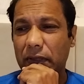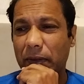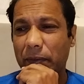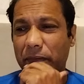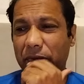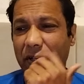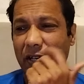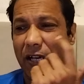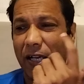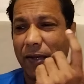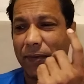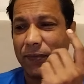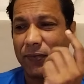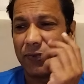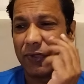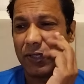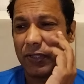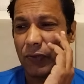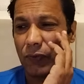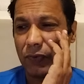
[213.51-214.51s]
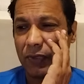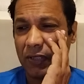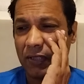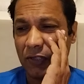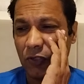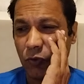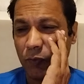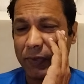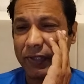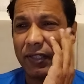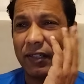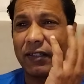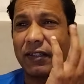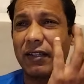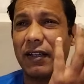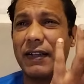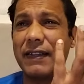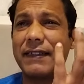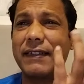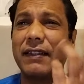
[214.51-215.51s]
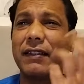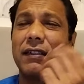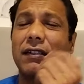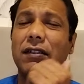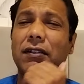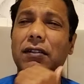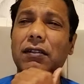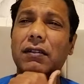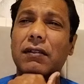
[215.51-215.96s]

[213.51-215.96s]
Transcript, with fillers: Sometimes they use Ethiopia as a transit.